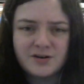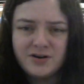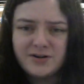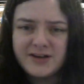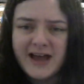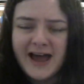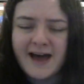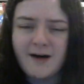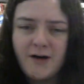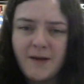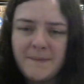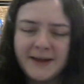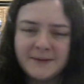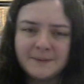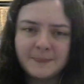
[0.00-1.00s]
God, how? I
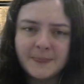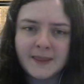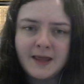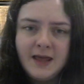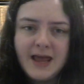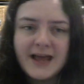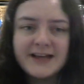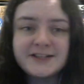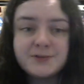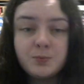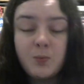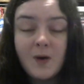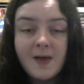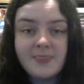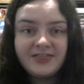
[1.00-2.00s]
mean, it's
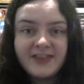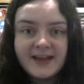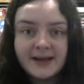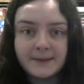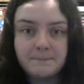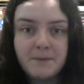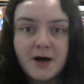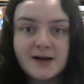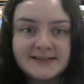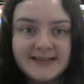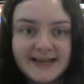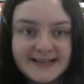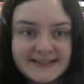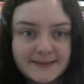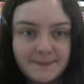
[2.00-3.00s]
one thing
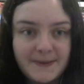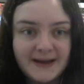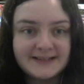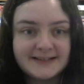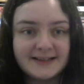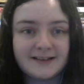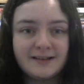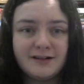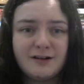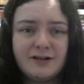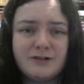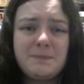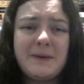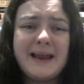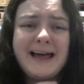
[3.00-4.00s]
participating.
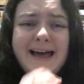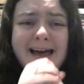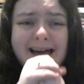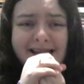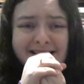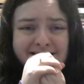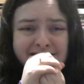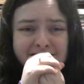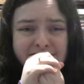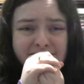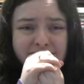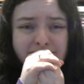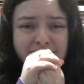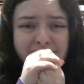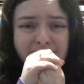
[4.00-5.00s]
Oh,
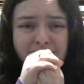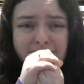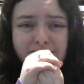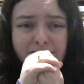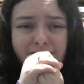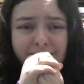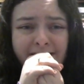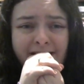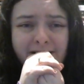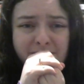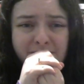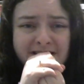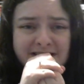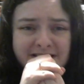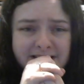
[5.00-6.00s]
bless. Oh, I love
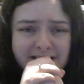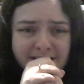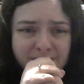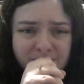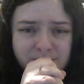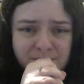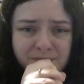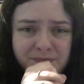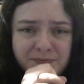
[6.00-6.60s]
my team.